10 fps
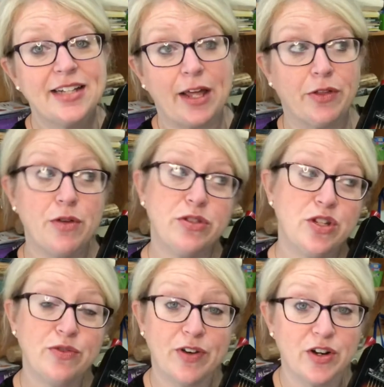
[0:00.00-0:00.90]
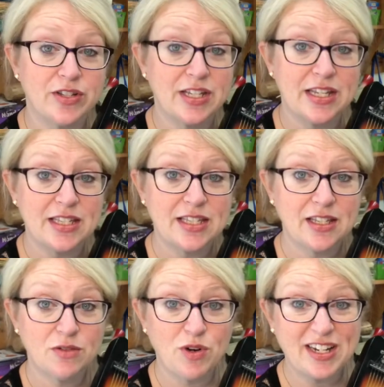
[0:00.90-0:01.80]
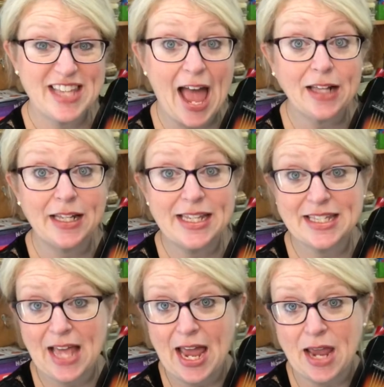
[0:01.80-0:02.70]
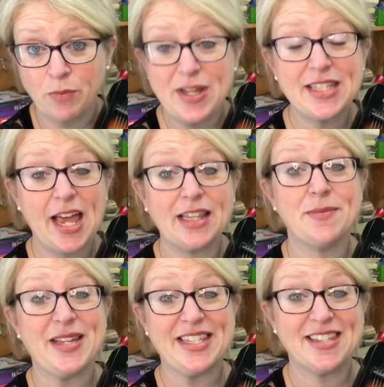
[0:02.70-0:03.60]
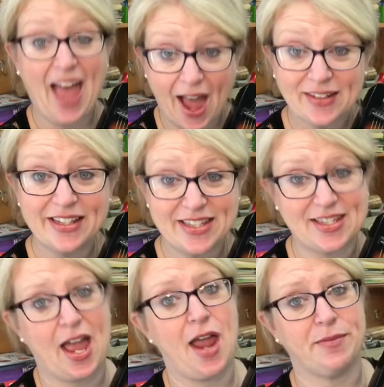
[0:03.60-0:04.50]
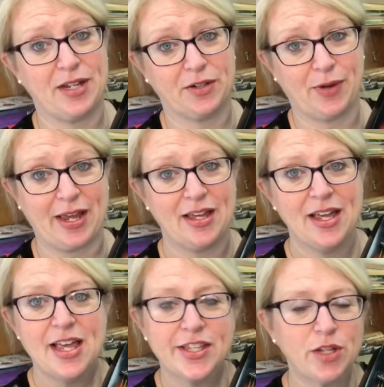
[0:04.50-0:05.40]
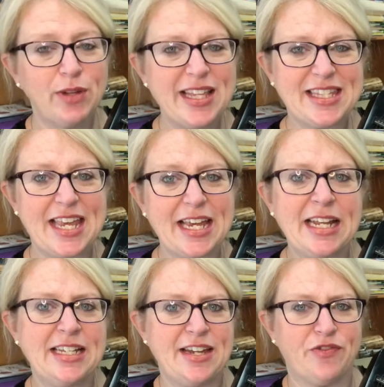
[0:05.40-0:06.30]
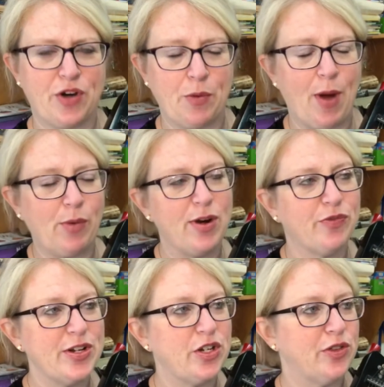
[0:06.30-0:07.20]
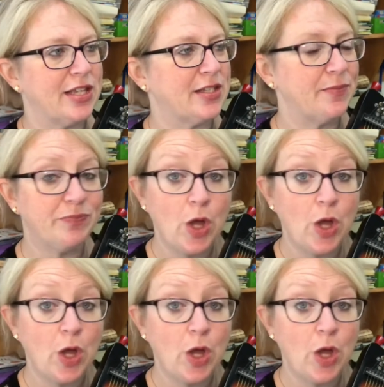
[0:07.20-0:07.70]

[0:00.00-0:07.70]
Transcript: Now those two verses were exactly the same. We sang them exactly the same, didn't we? So let's sing it a different way. What if we do this?